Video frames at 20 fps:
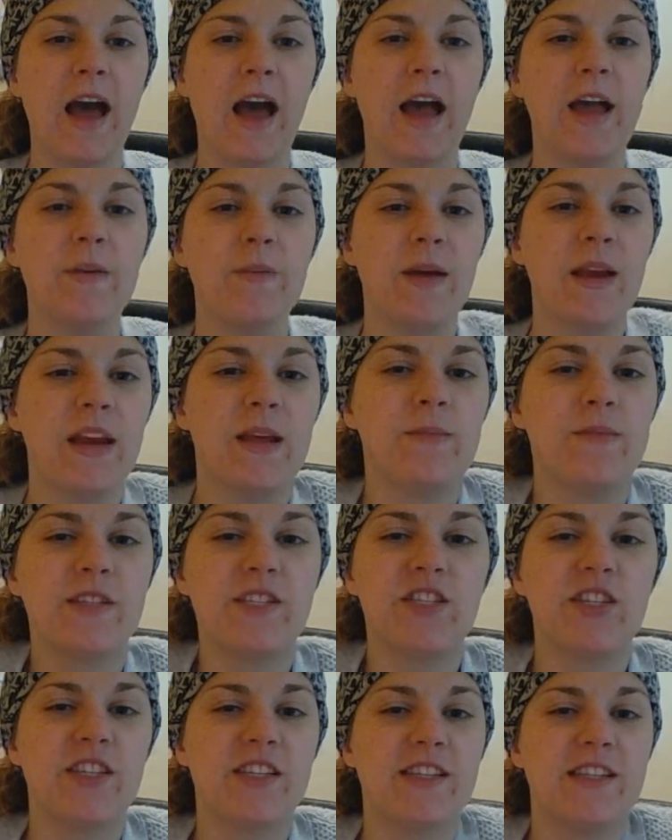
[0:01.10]
Hi, my name
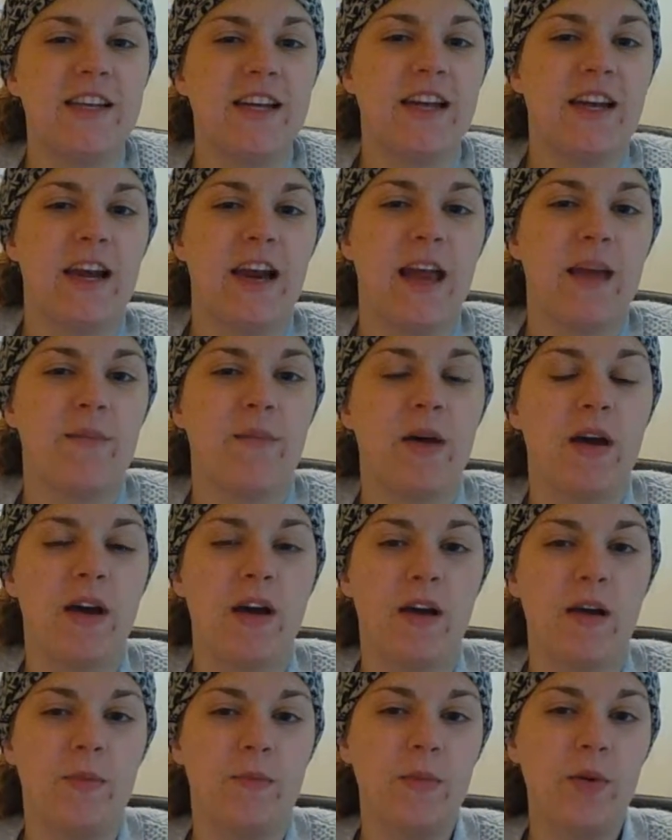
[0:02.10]
is Justine and I'm
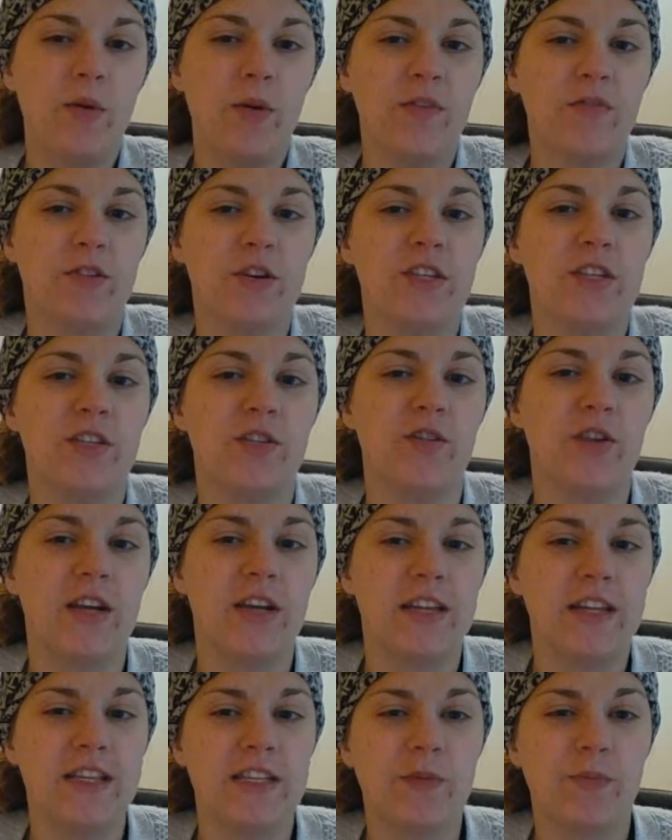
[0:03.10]
a midwifery
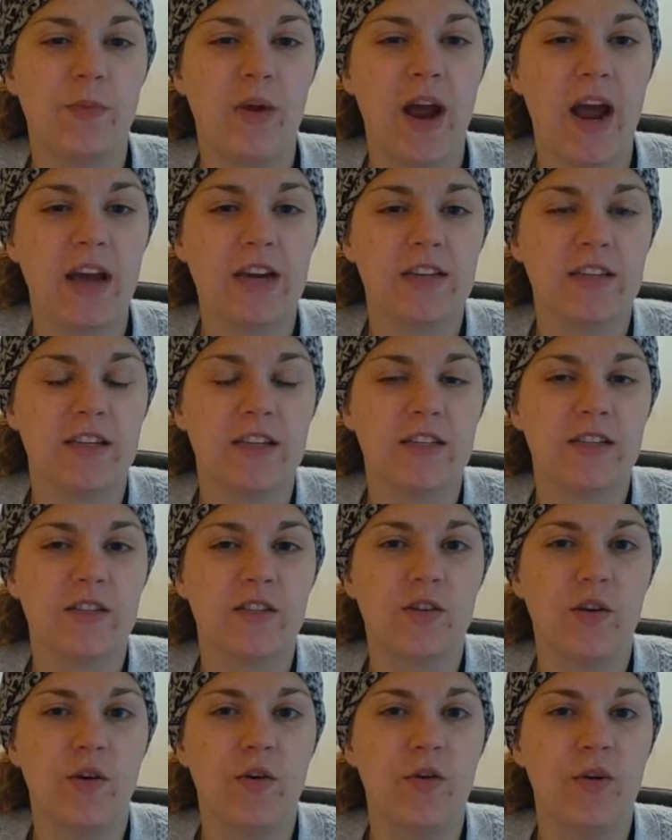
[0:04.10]
student in this practice.
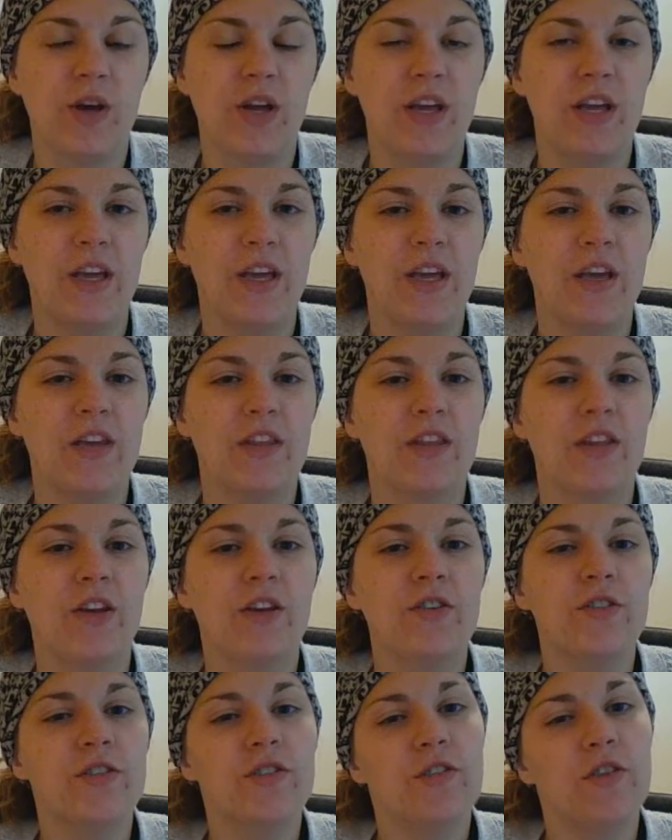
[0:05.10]
So the
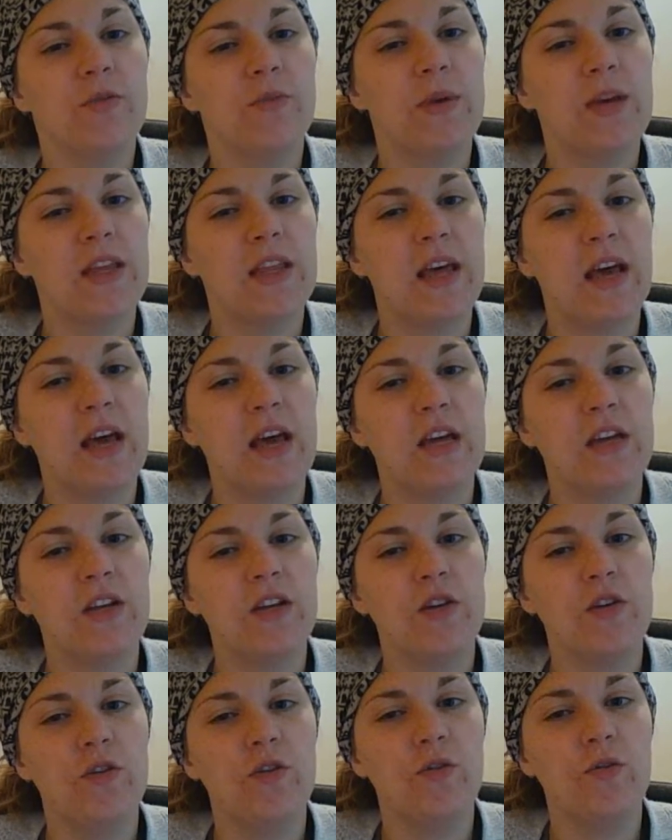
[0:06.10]
nurse told me that
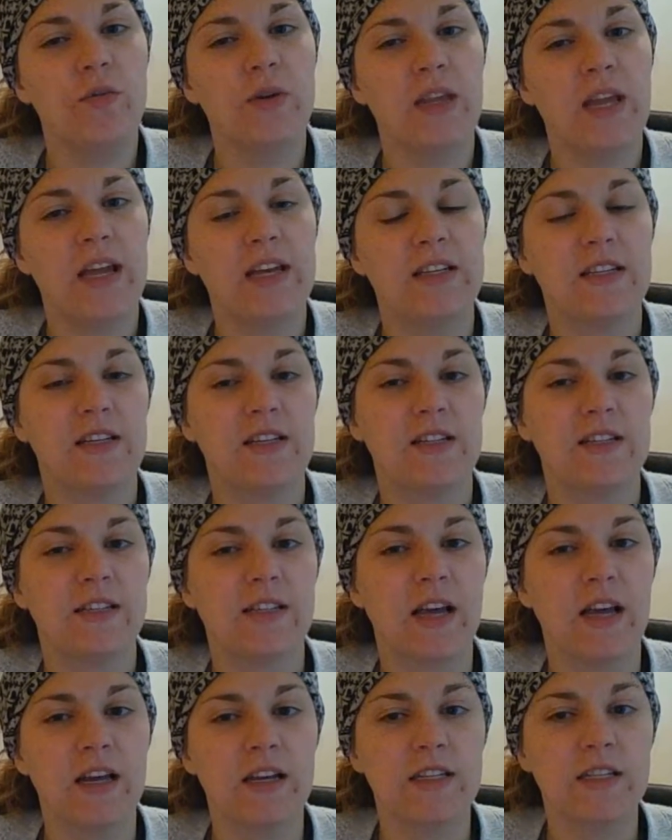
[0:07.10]
you would like to
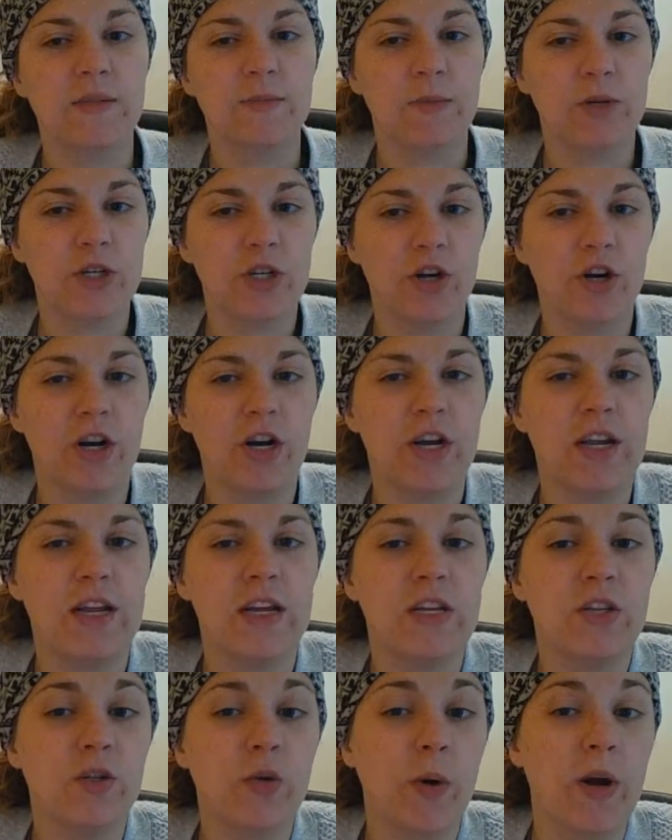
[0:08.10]
discuss
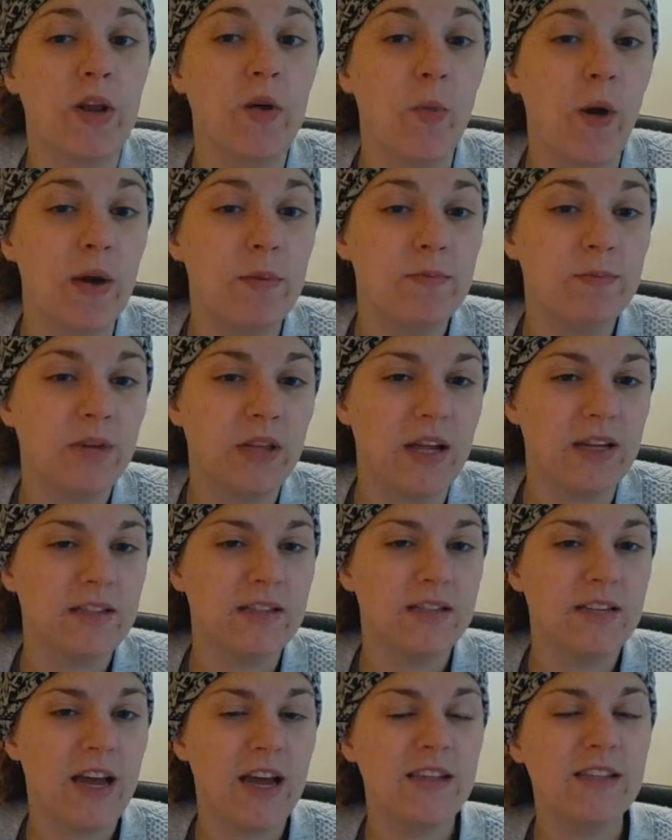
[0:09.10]
maternity 21
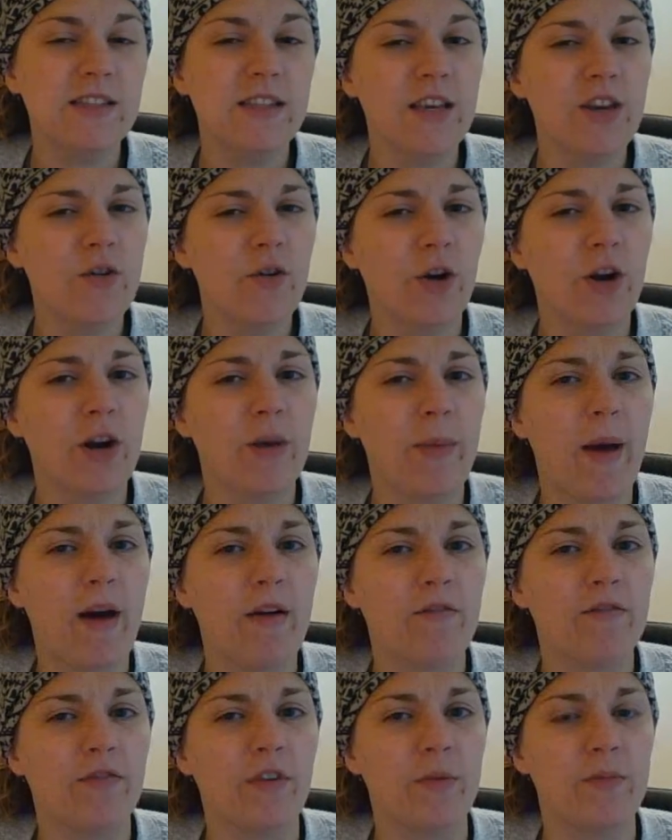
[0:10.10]
plus test that you heard
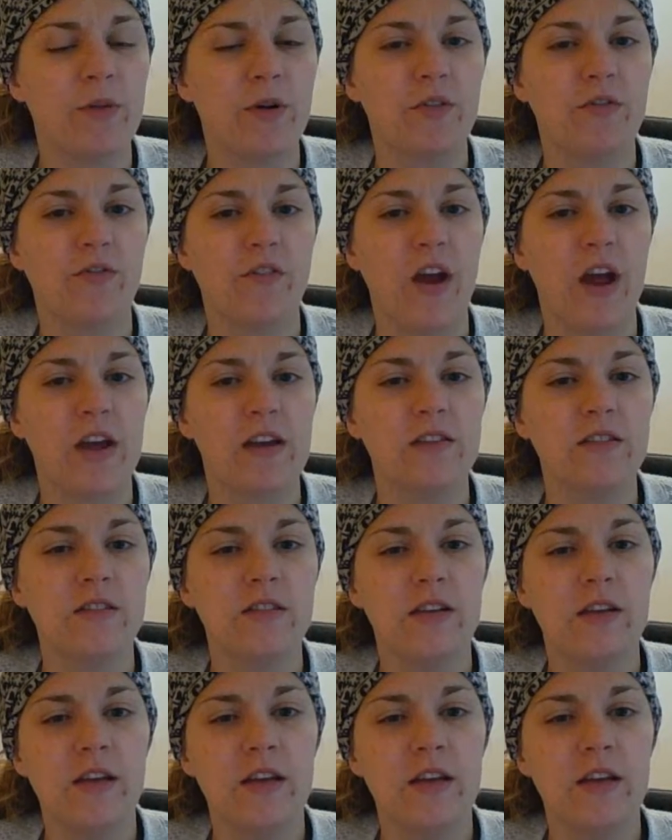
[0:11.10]
about from your friend.